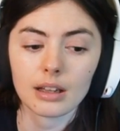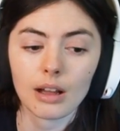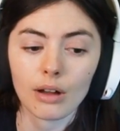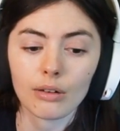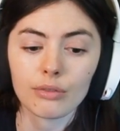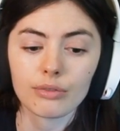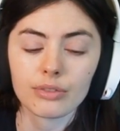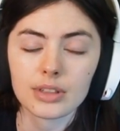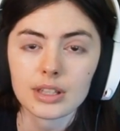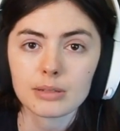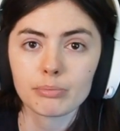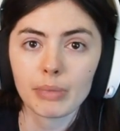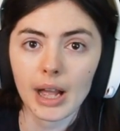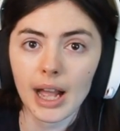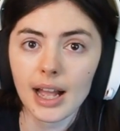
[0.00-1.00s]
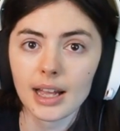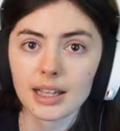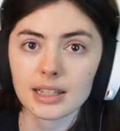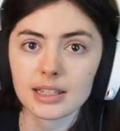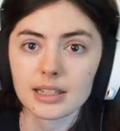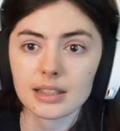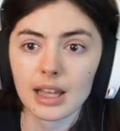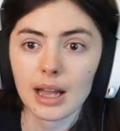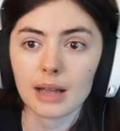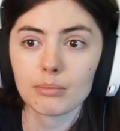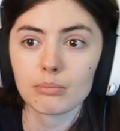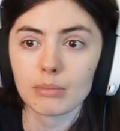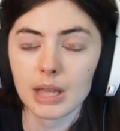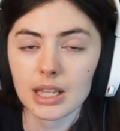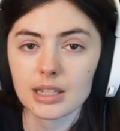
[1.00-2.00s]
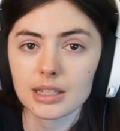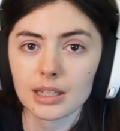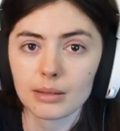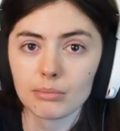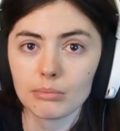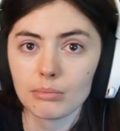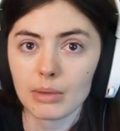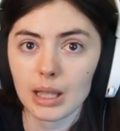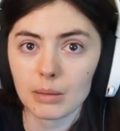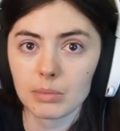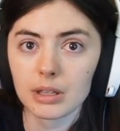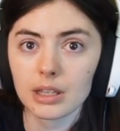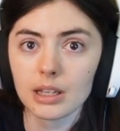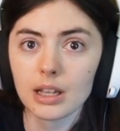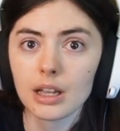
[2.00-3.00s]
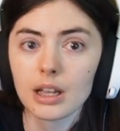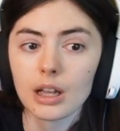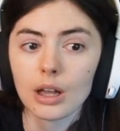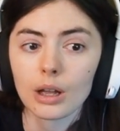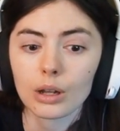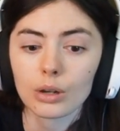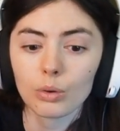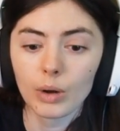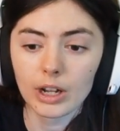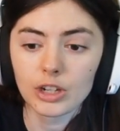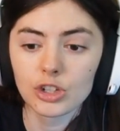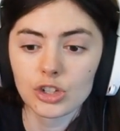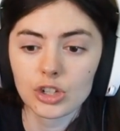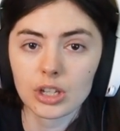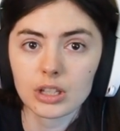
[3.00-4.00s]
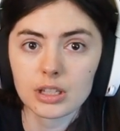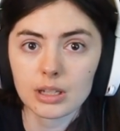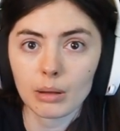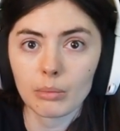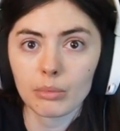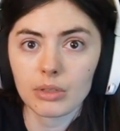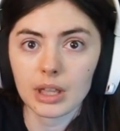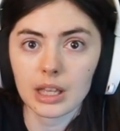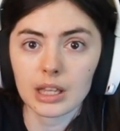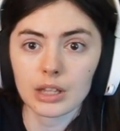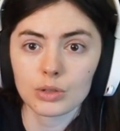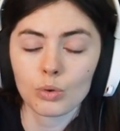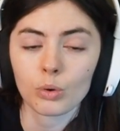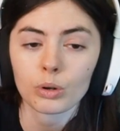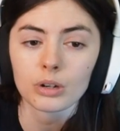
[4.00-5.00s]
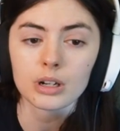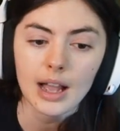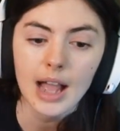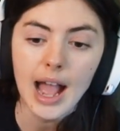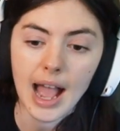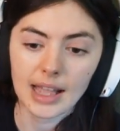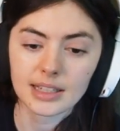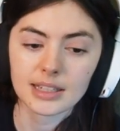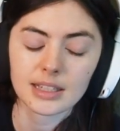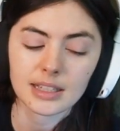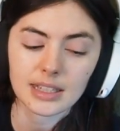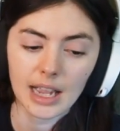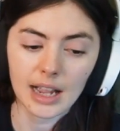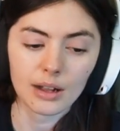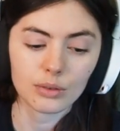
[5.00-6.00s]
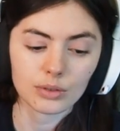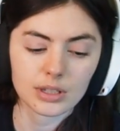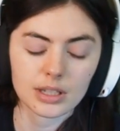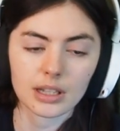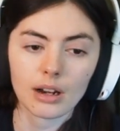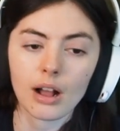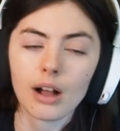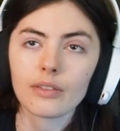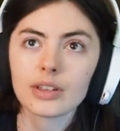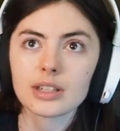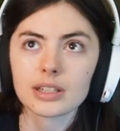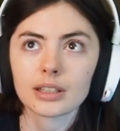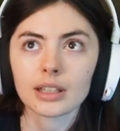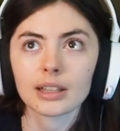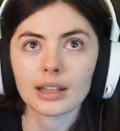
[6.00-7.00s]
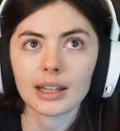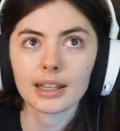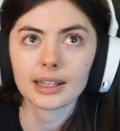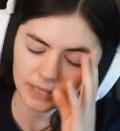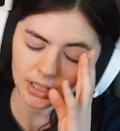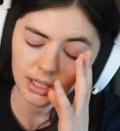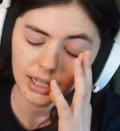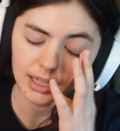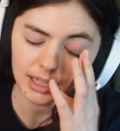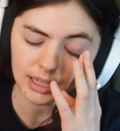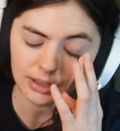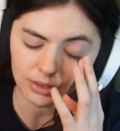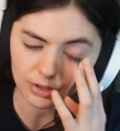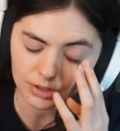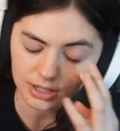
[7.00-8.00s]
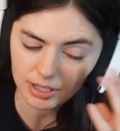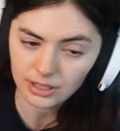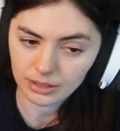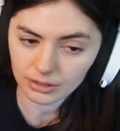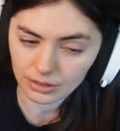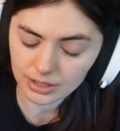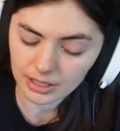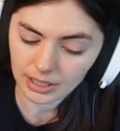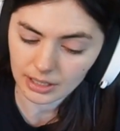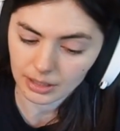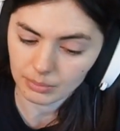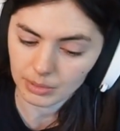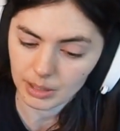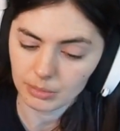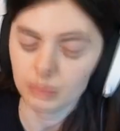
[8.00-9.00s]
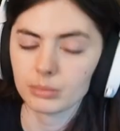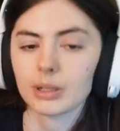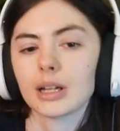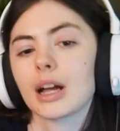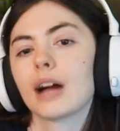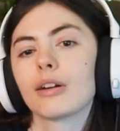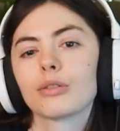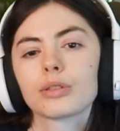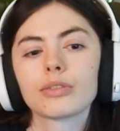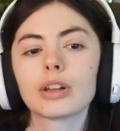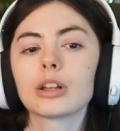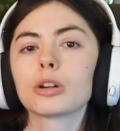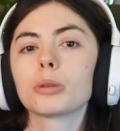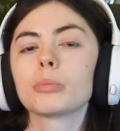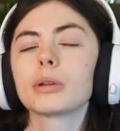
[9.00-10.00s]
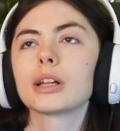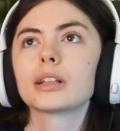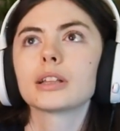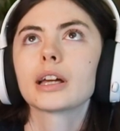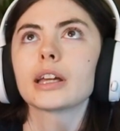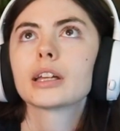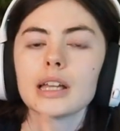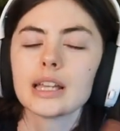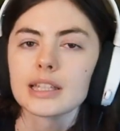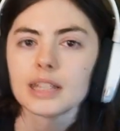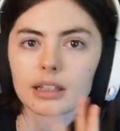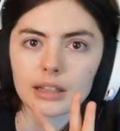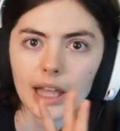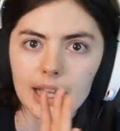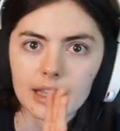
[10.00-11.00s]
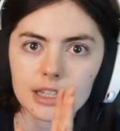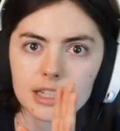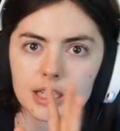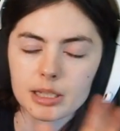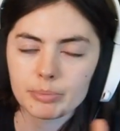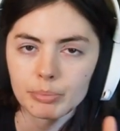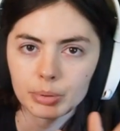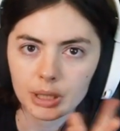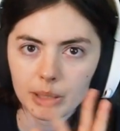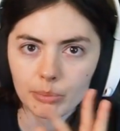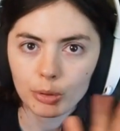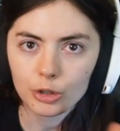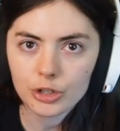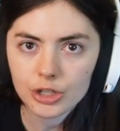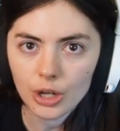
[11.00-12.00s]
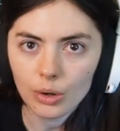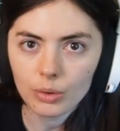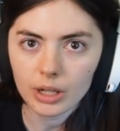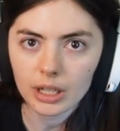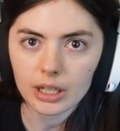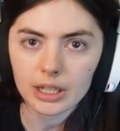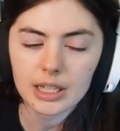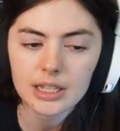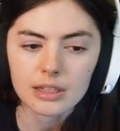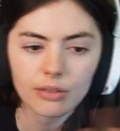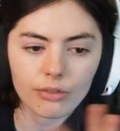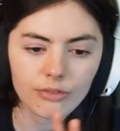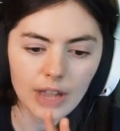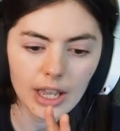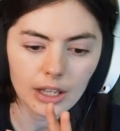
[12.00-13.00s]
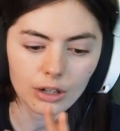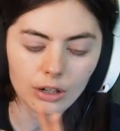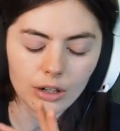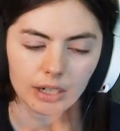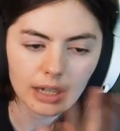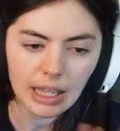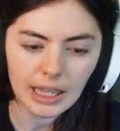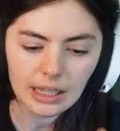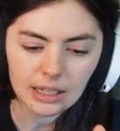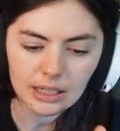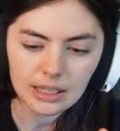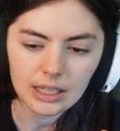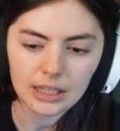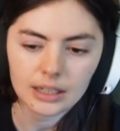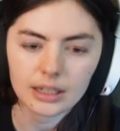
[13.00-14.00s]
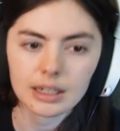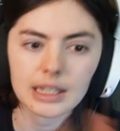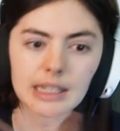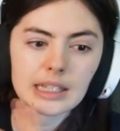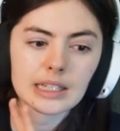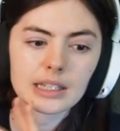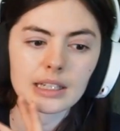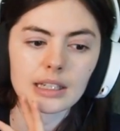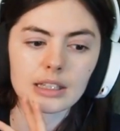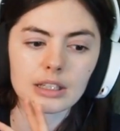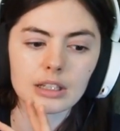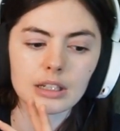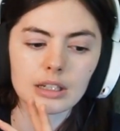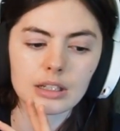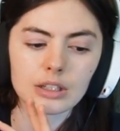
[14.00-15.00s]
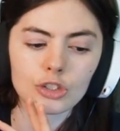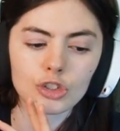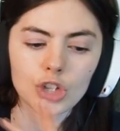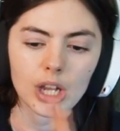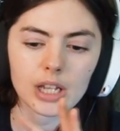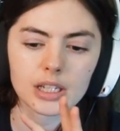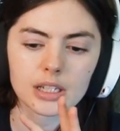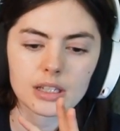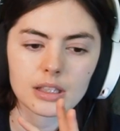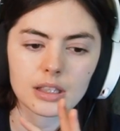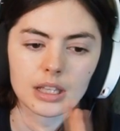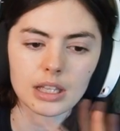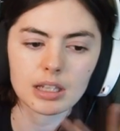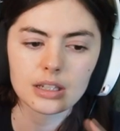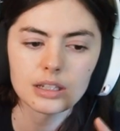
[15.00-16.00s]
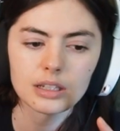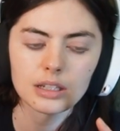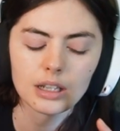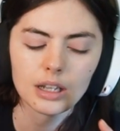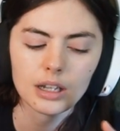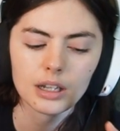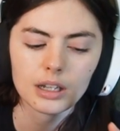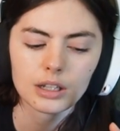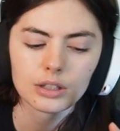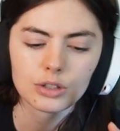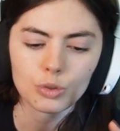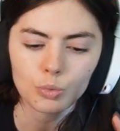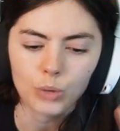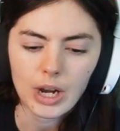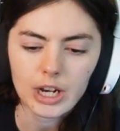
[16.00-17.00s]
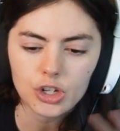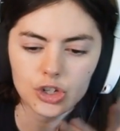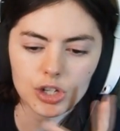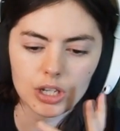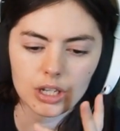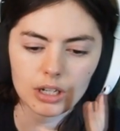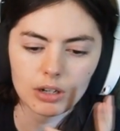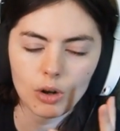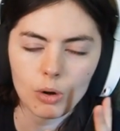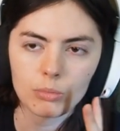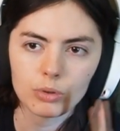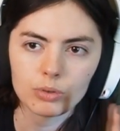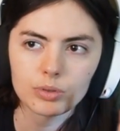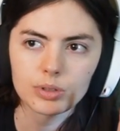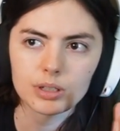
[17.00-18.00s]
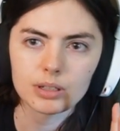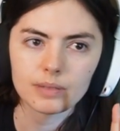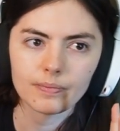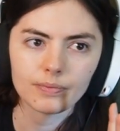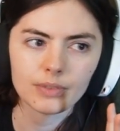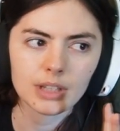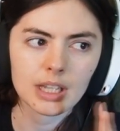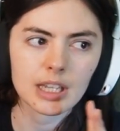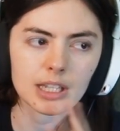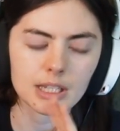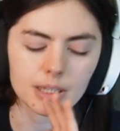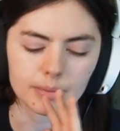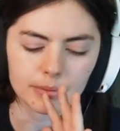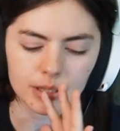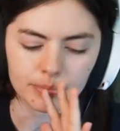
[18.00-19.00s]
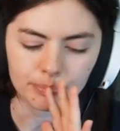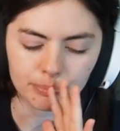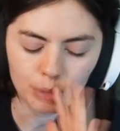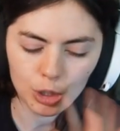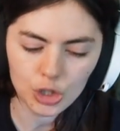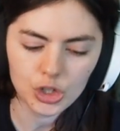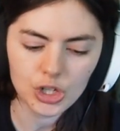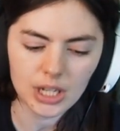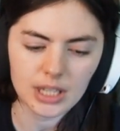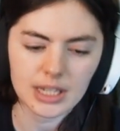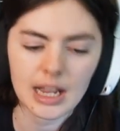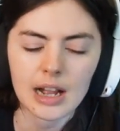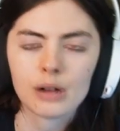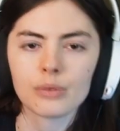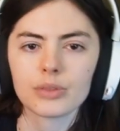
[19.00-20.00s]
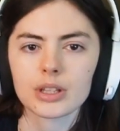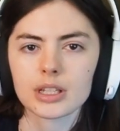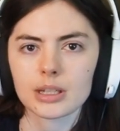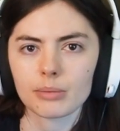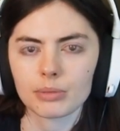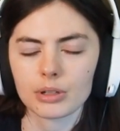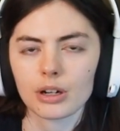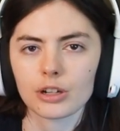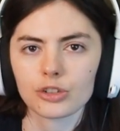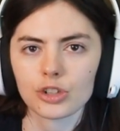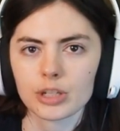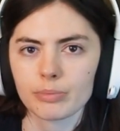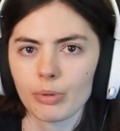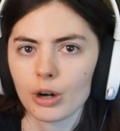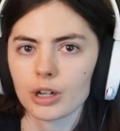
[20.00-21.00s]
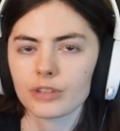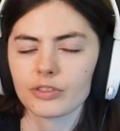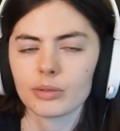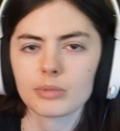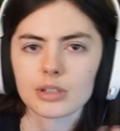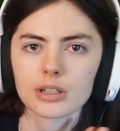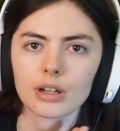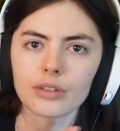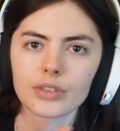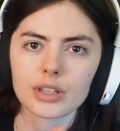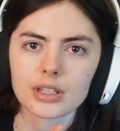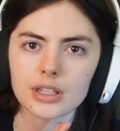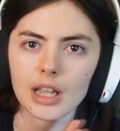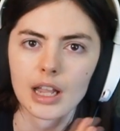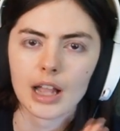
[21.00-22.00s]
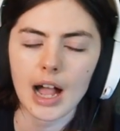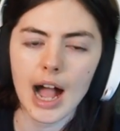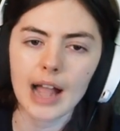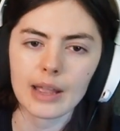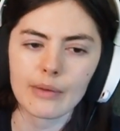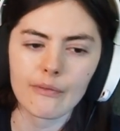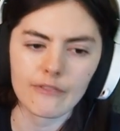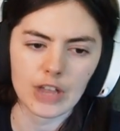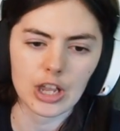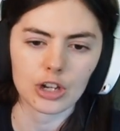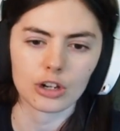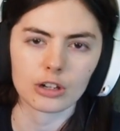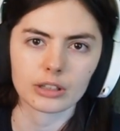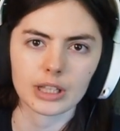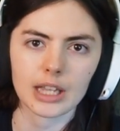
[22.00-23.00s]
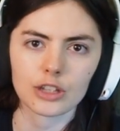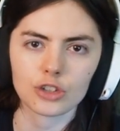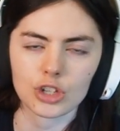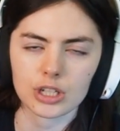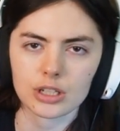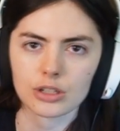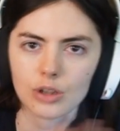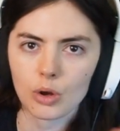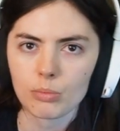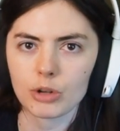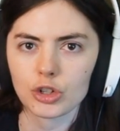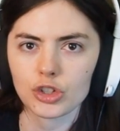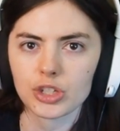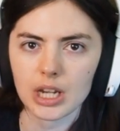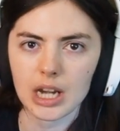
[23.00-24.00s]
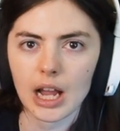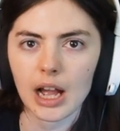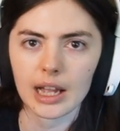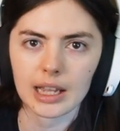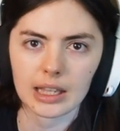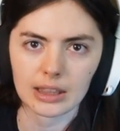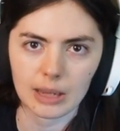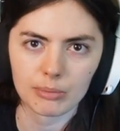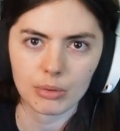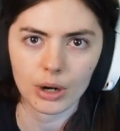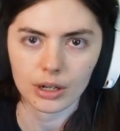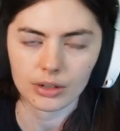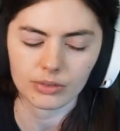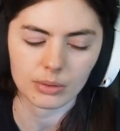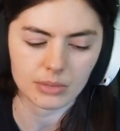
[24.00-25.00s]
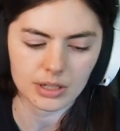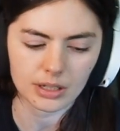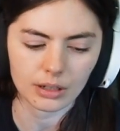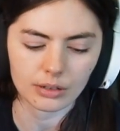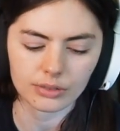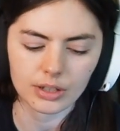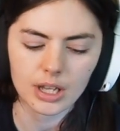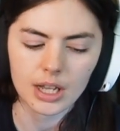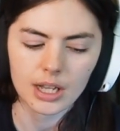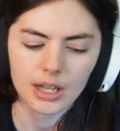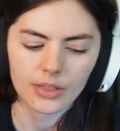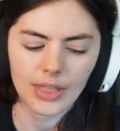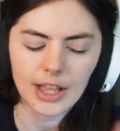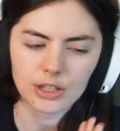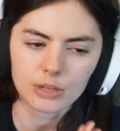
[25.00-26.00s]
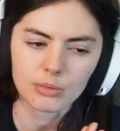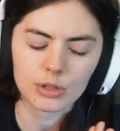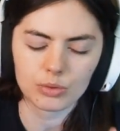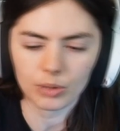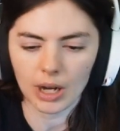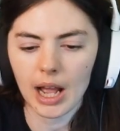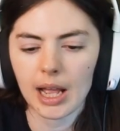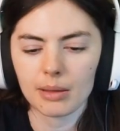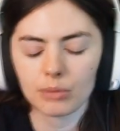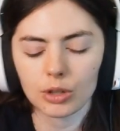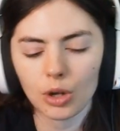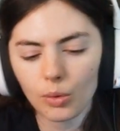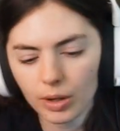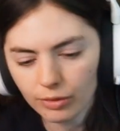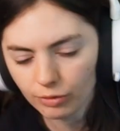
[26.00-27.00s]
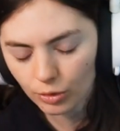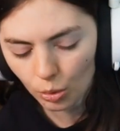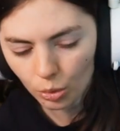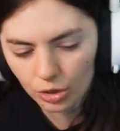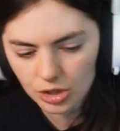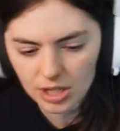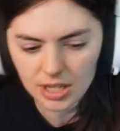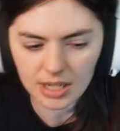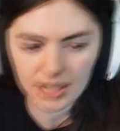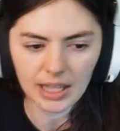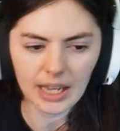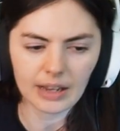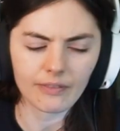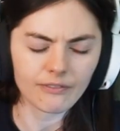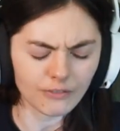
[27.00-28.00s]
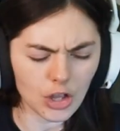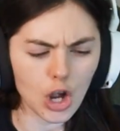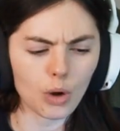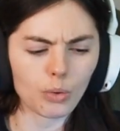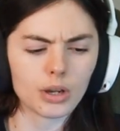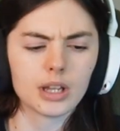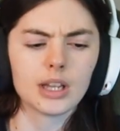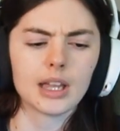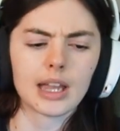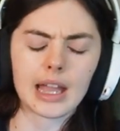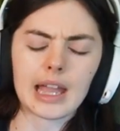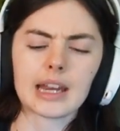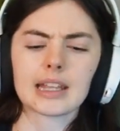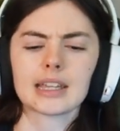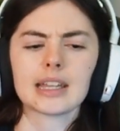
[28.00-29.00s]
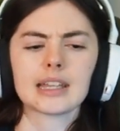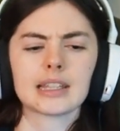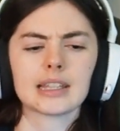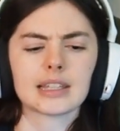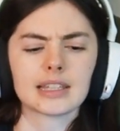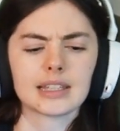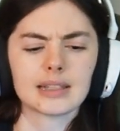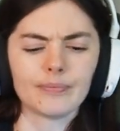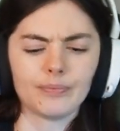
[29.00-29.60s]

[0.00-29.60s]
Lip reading: of this past that makes him maybe question some things or has doubts. And obviously, like, again, there's this understanding people might have with Vader being like, is it like a split persona? Is it Vader and Anakin? Is it just this direction, almost he's pushing down the subconscious part of himself and saying, I am Vader, like just so much denying that part of himself. That's almost what I'm going towards, is he's like, no, Anakin's